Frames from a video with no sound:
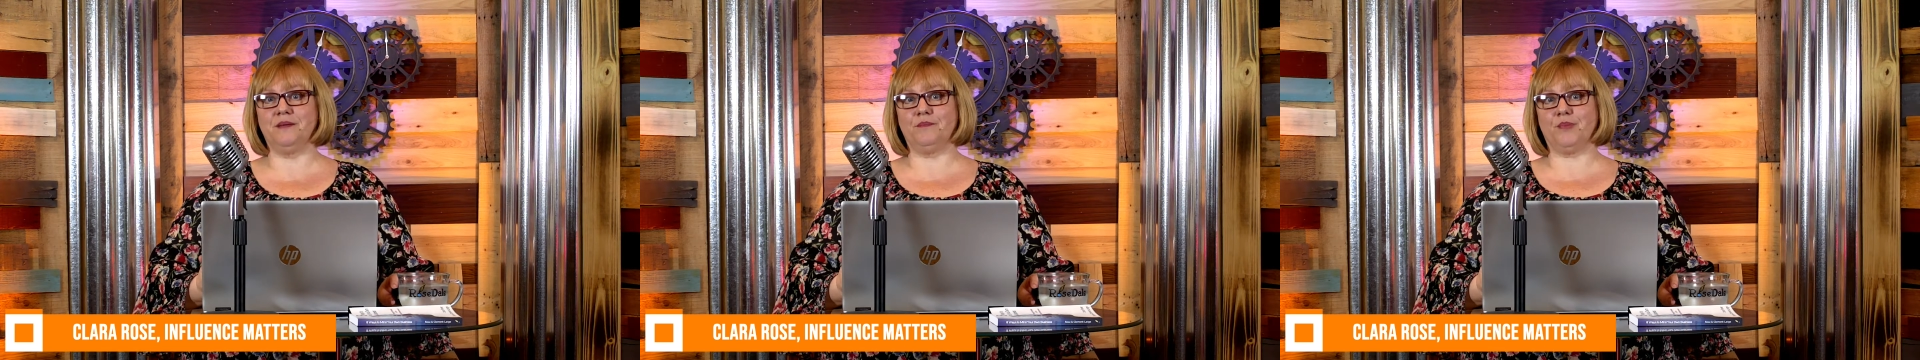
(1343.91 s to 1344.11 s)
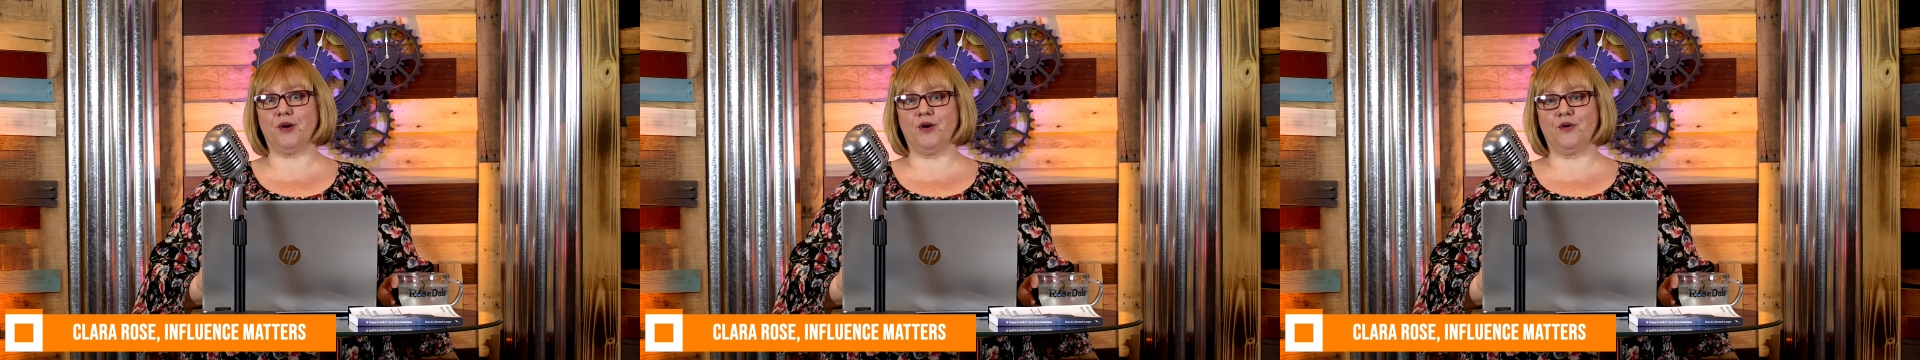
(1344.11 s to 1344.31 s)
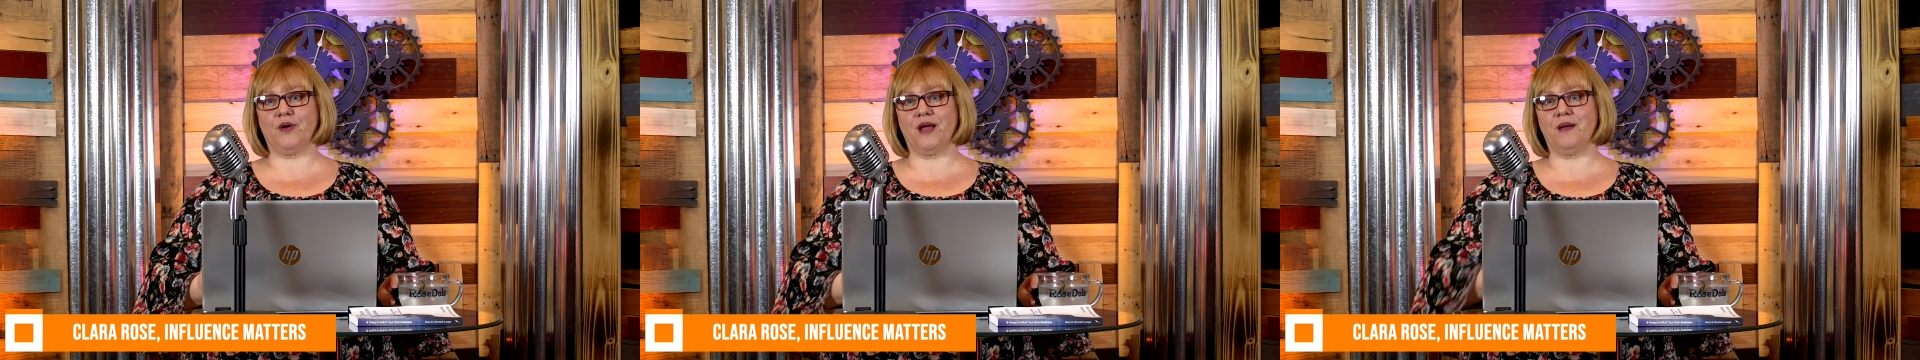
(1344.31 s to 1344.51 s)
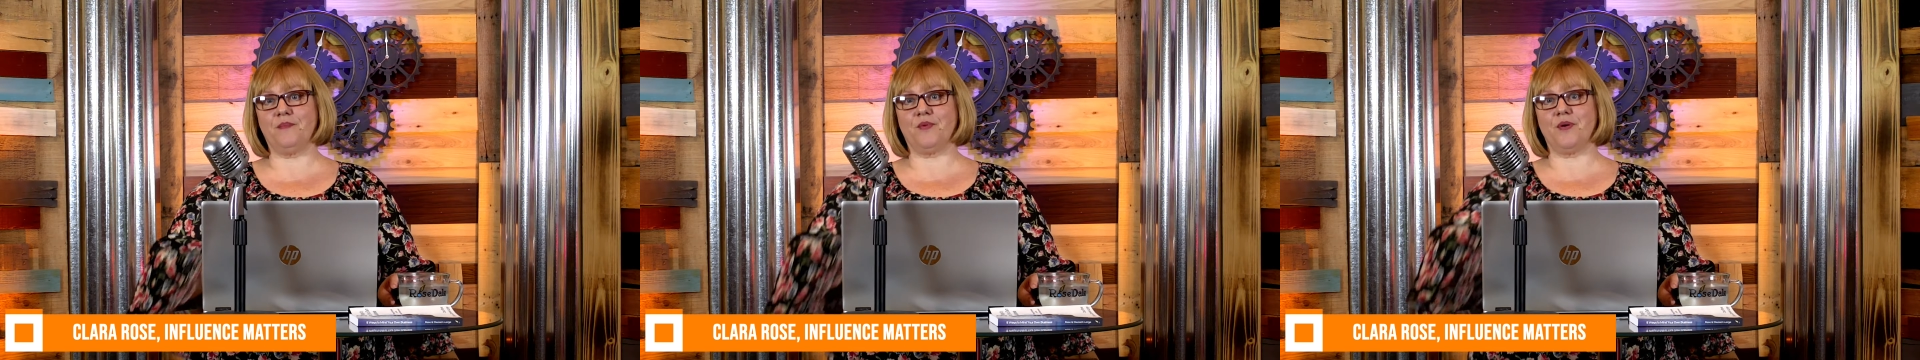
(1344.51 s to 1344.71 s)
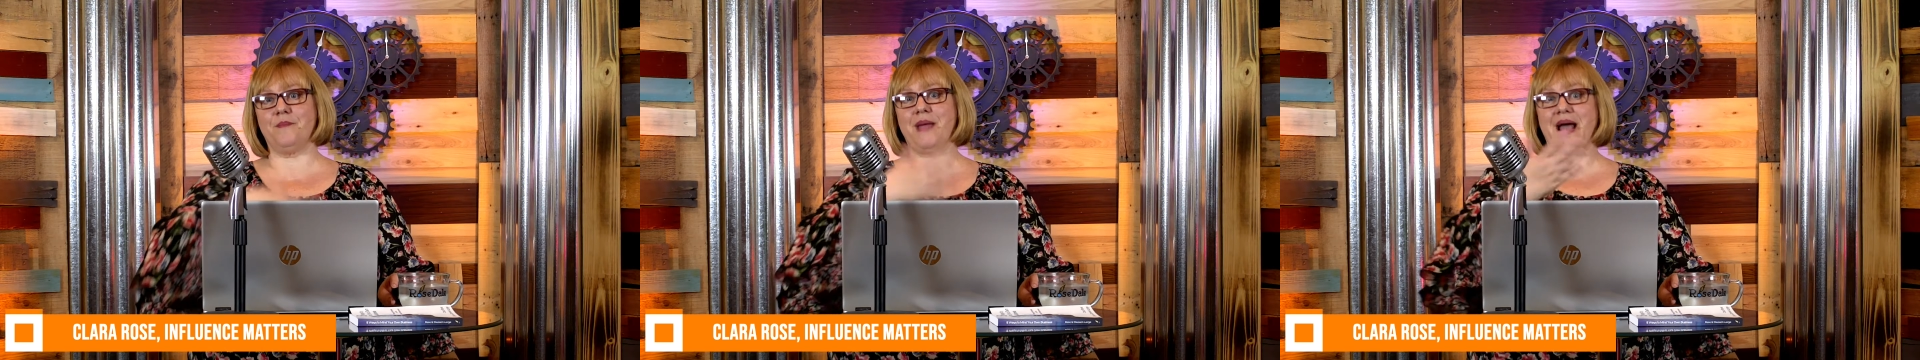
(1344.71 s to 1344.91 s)
program
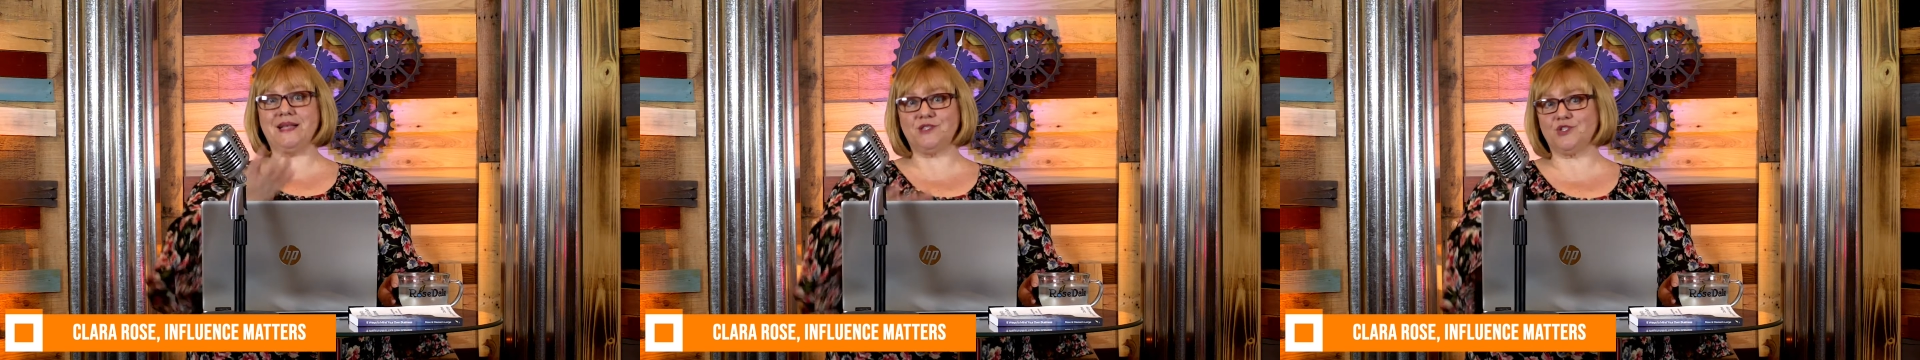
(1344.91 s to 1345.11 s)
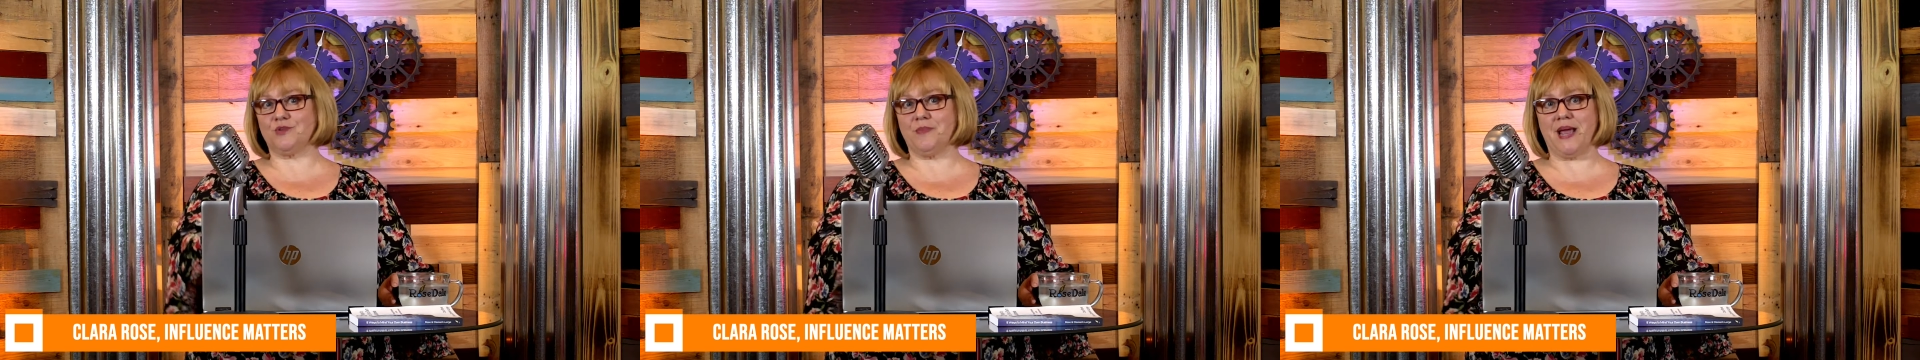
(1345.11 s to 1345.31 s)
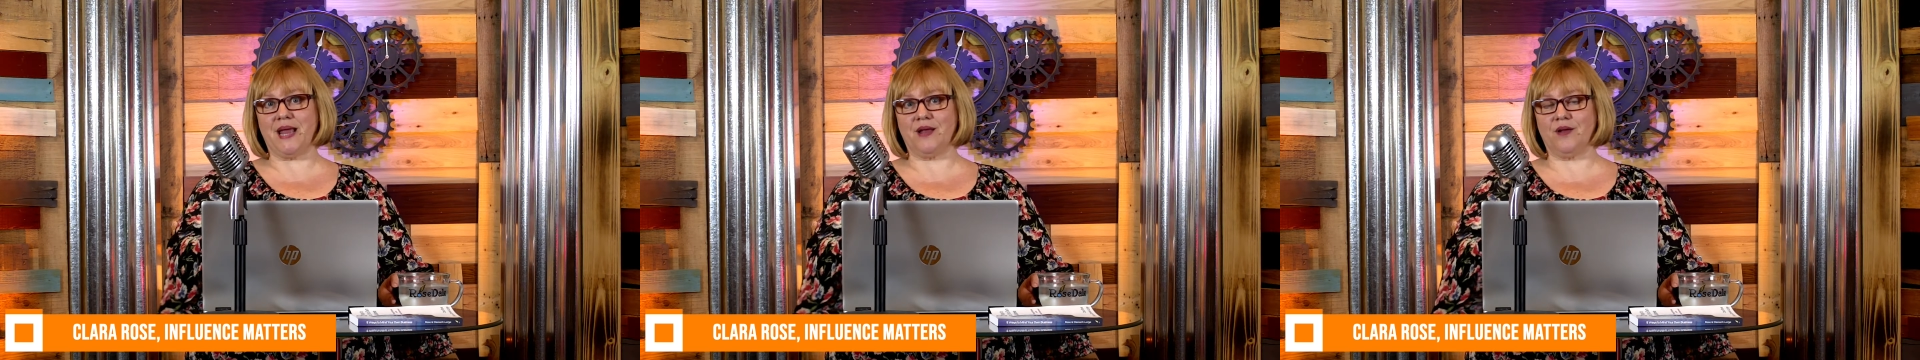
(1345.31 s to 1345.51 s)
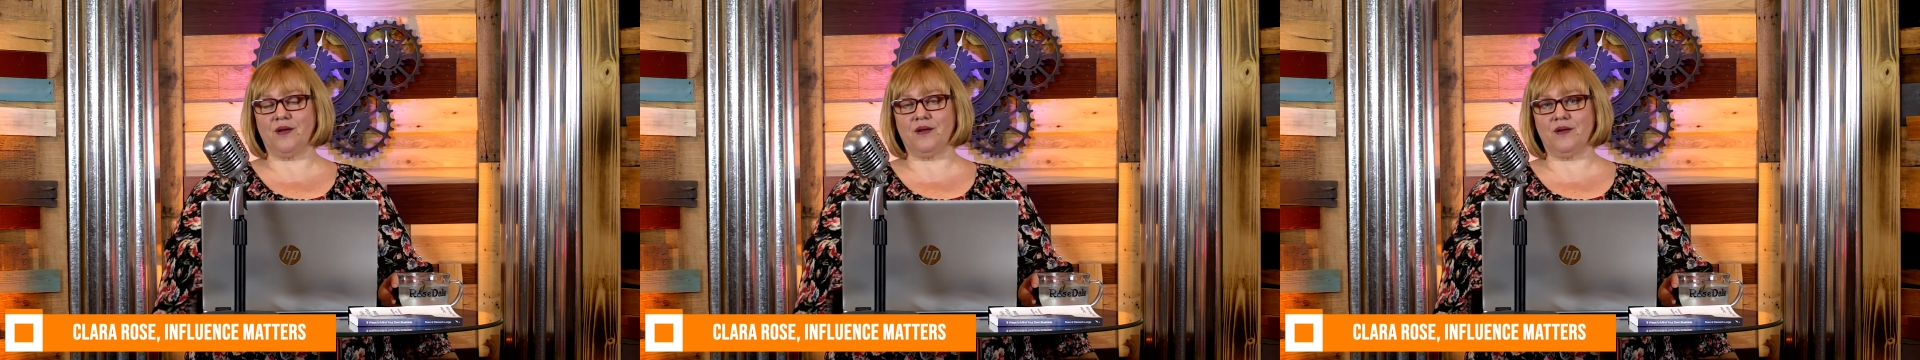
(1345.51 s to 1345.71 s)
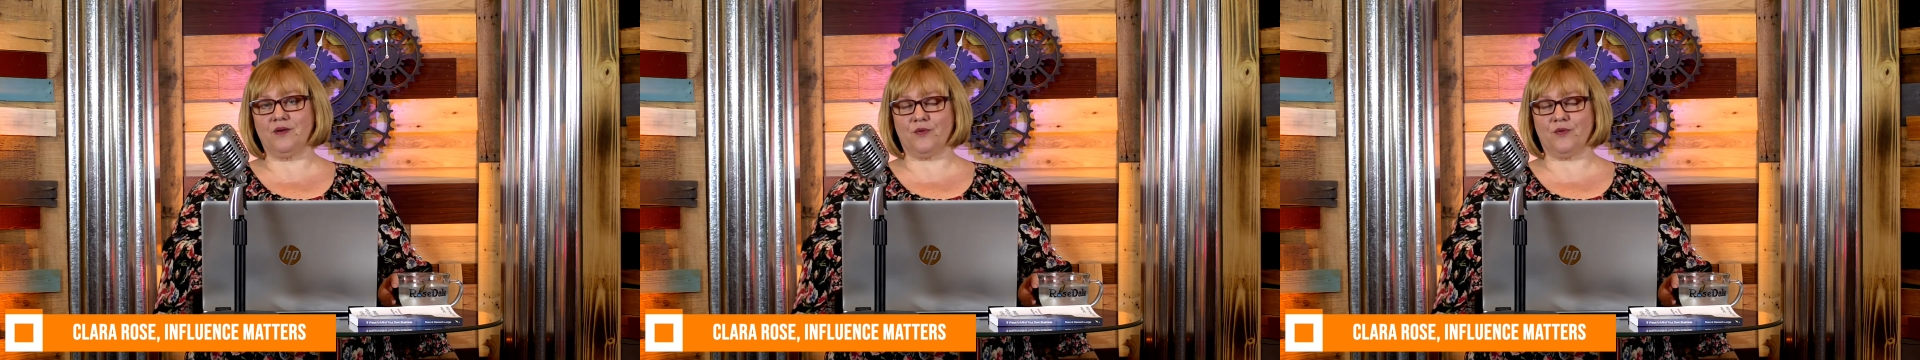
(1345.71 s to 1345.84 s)
or a mastermind